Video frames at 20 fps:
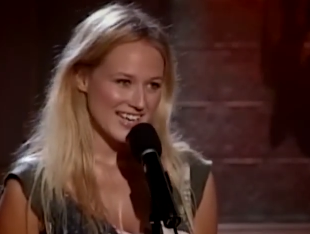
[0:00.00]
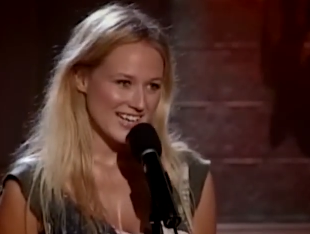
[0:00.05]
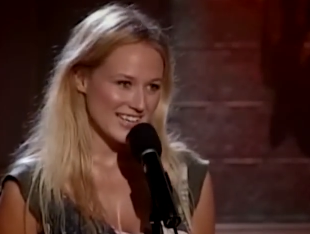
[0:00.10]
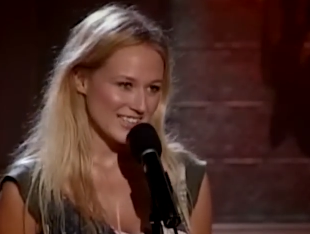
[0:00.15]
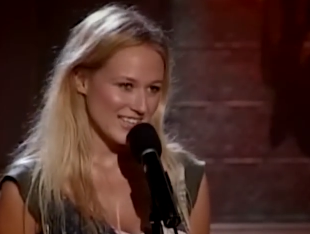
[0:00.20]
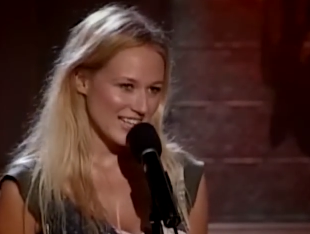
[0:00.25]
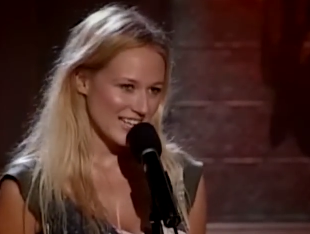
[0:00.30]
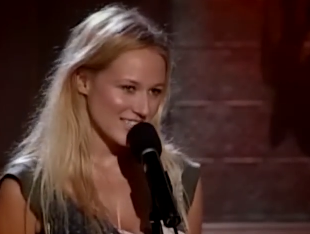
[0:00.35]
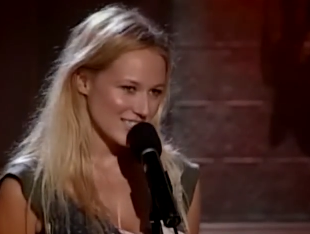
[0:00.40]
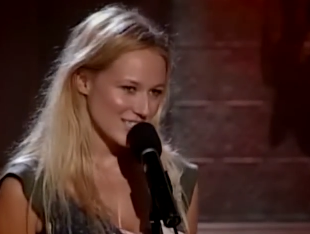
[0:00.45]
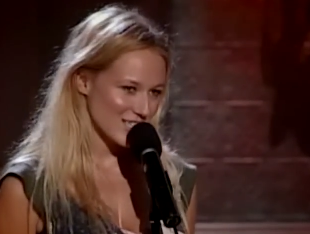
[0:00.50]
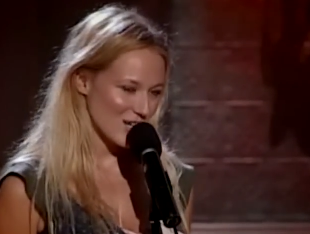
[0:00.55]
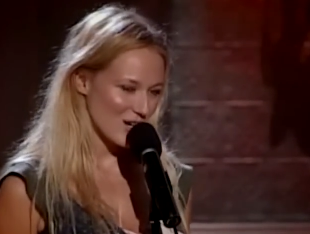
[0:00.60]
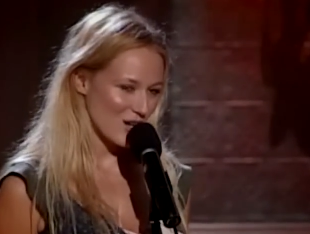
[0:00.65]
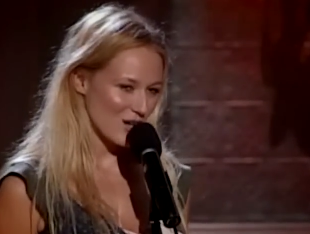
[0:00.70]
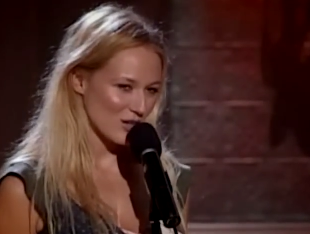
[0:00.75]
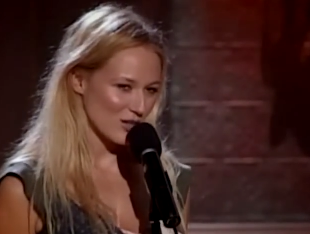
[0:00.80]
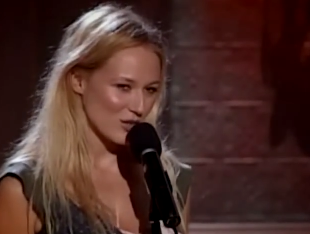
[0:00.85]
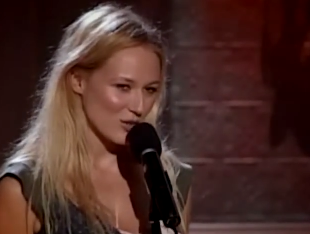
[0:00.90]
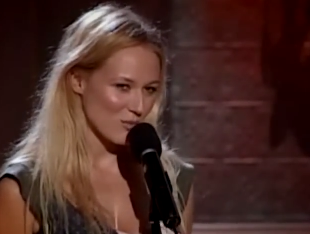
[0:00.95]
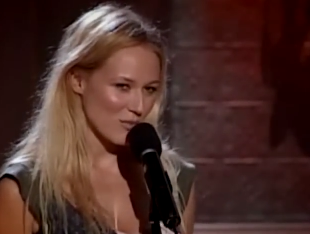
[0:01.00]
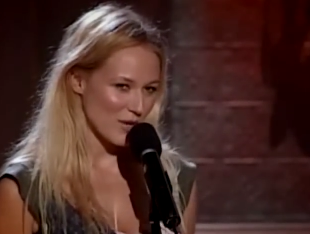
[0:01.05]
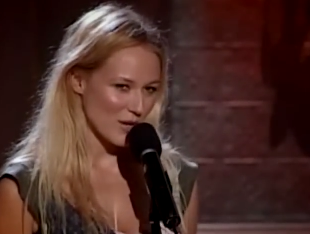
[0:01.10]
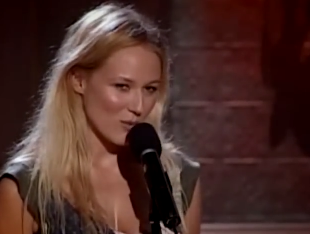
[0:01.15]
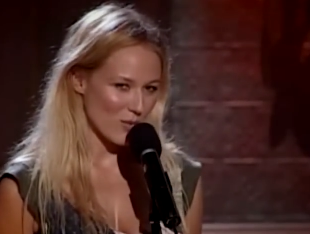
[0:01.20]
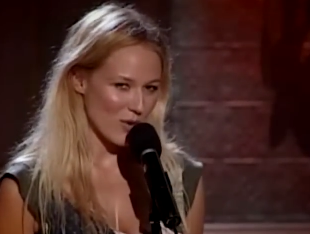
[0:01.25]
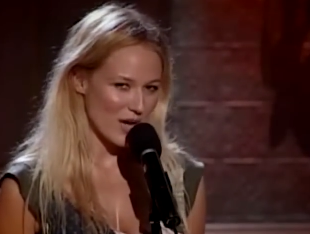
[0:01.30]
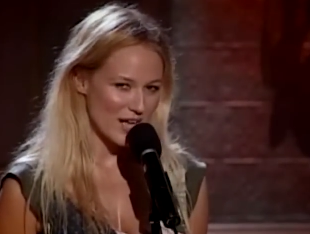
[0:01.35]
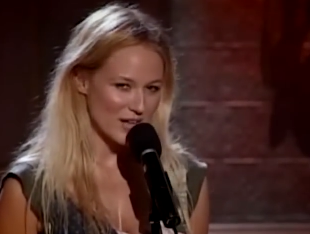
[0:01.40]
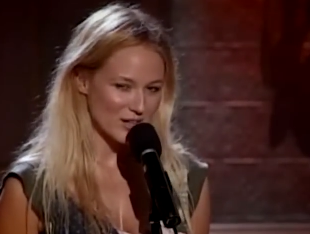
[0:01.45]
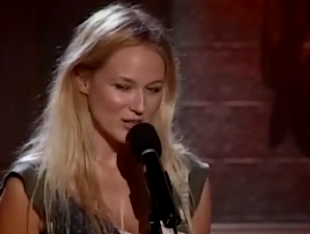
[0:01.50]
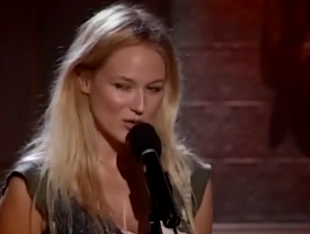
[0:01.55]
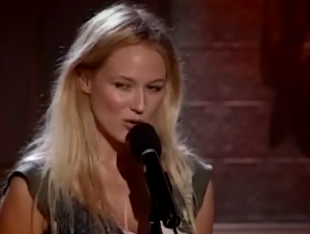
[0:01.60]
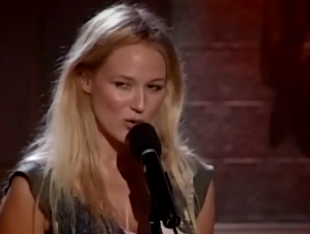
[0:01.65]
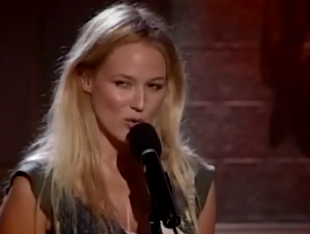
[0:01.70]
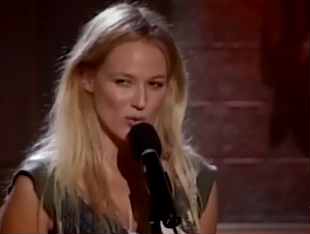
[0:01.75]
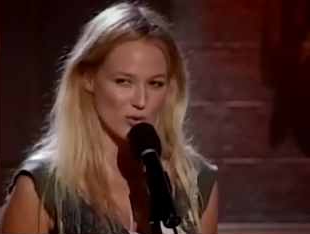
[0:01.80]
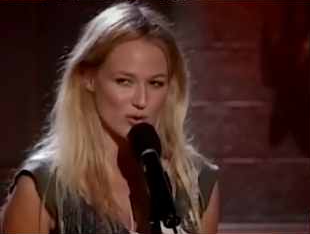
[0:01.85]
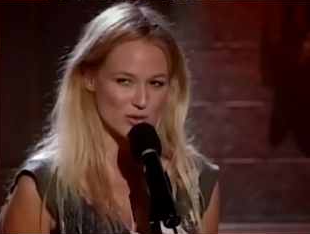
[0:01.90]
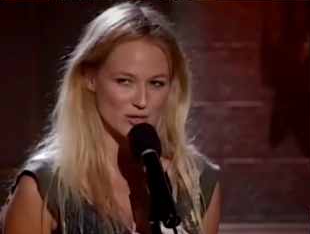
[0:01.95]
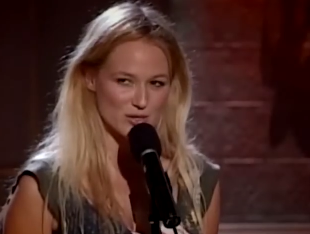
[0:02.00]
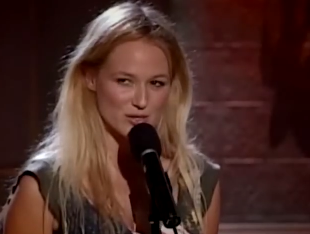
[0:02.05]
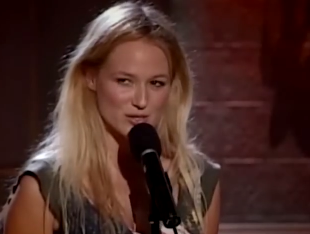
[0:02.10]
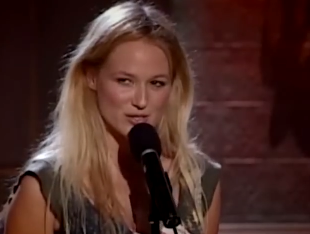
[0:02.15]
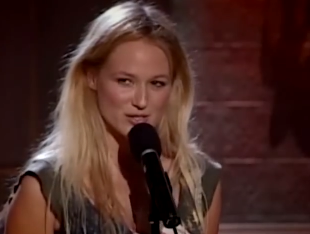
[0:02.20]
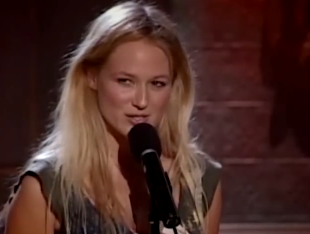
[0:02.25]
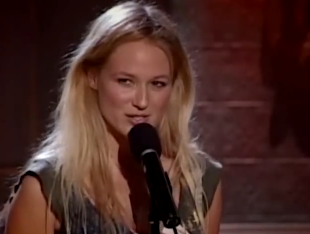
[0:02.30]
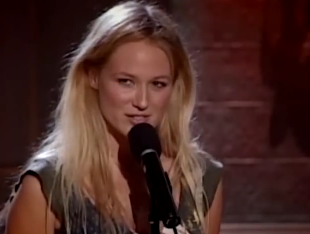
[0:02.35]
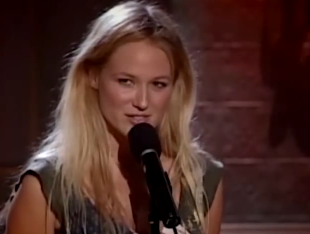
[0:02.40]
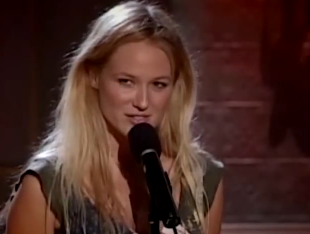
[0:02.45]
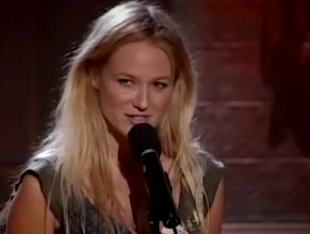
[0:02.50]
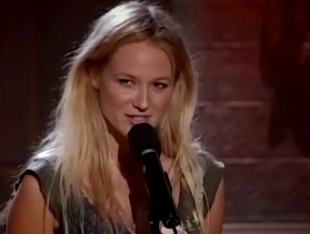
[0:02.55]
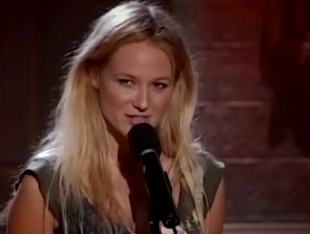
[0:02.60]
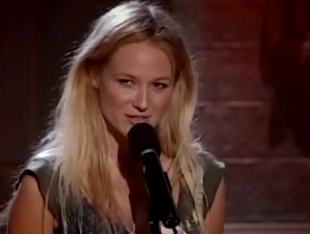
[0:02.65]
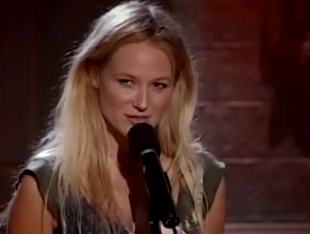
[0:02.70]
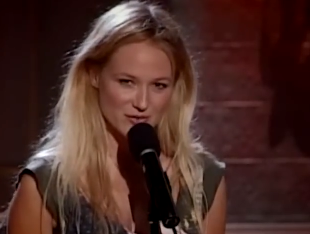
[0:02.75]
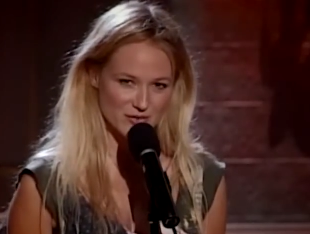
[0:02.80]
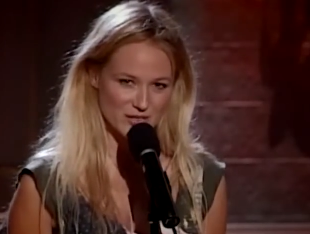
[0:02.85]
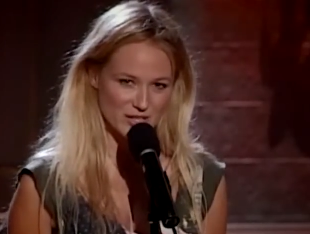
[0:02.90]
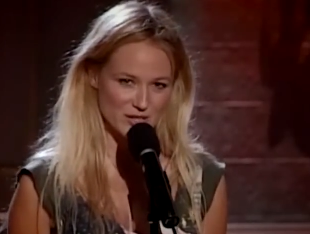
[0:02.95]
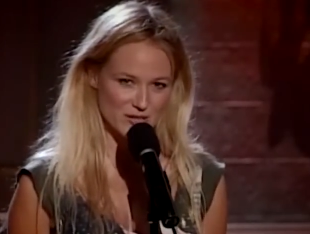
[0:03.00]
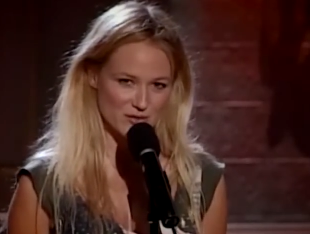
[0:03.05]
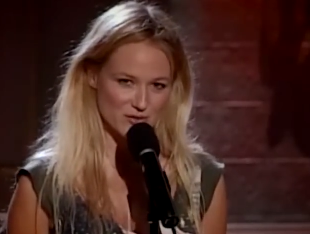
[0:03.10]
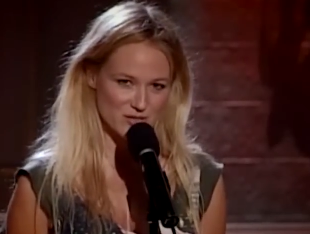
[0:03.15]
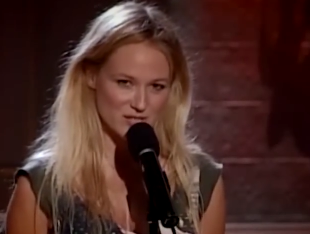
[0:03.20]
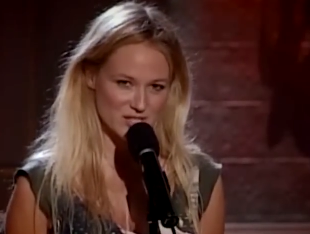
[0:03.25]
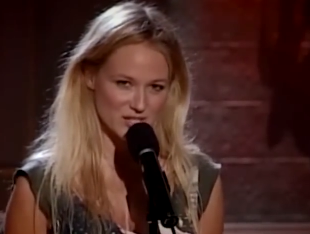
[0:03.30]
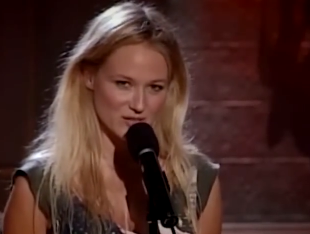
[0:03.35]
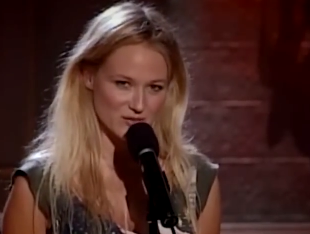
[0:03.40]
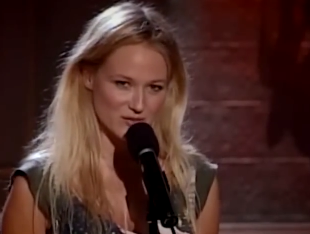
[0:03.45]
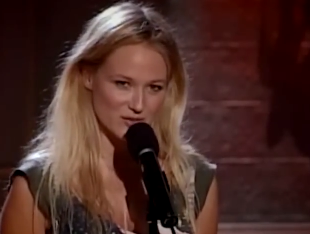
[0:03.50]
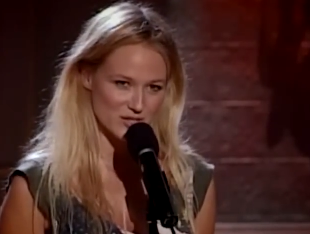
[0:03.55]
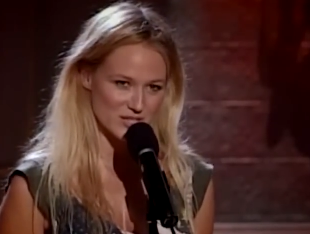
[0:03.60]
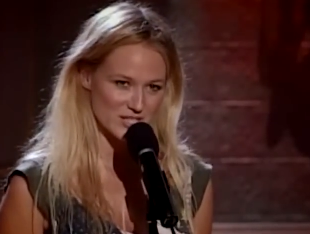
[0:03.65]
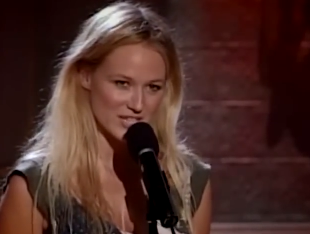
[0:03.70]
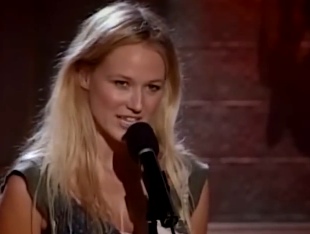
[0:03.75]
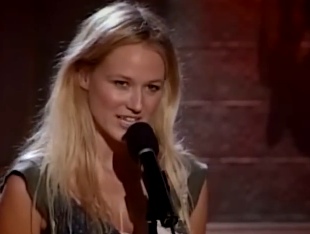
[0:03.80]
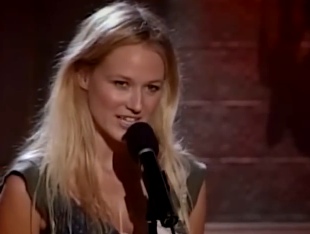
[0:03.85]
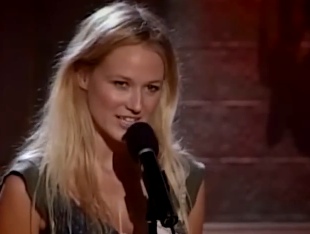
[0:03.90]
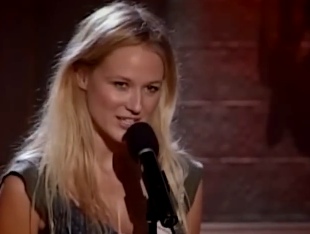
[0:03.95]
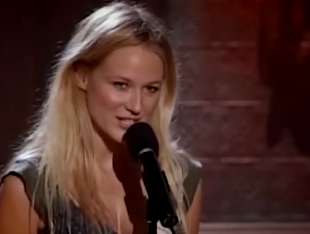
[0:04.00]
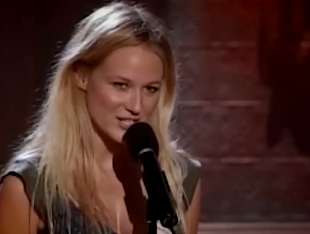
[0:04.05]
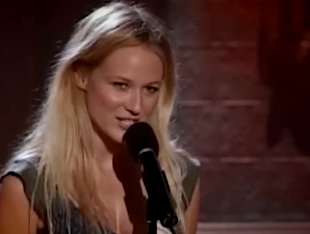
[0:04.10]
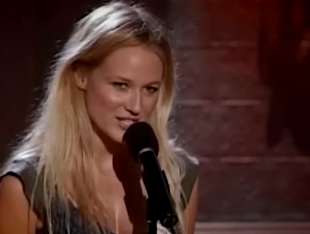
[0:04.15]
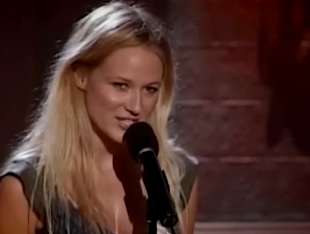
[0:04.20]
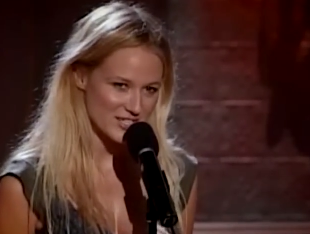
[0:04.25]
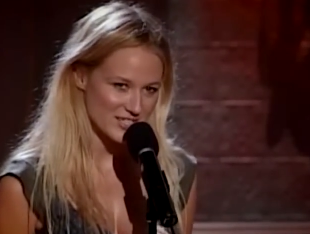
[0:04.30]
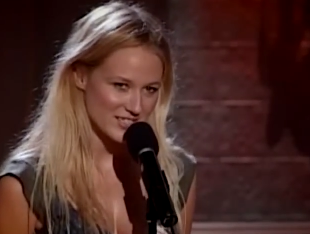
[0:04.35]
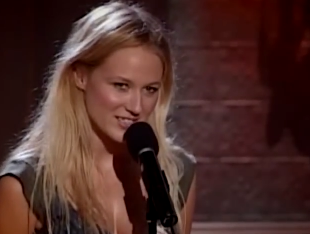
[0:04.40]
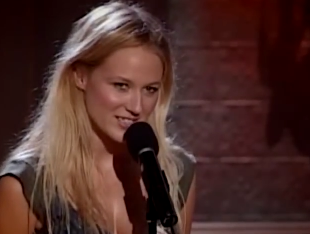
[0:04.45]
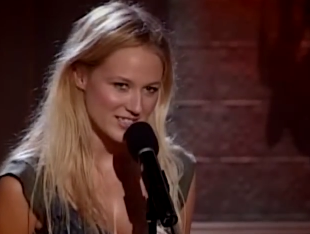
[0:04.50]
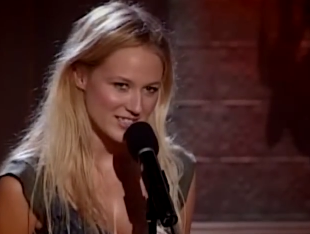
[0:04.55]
I'd like to call you my wild horse and feed you silver sage.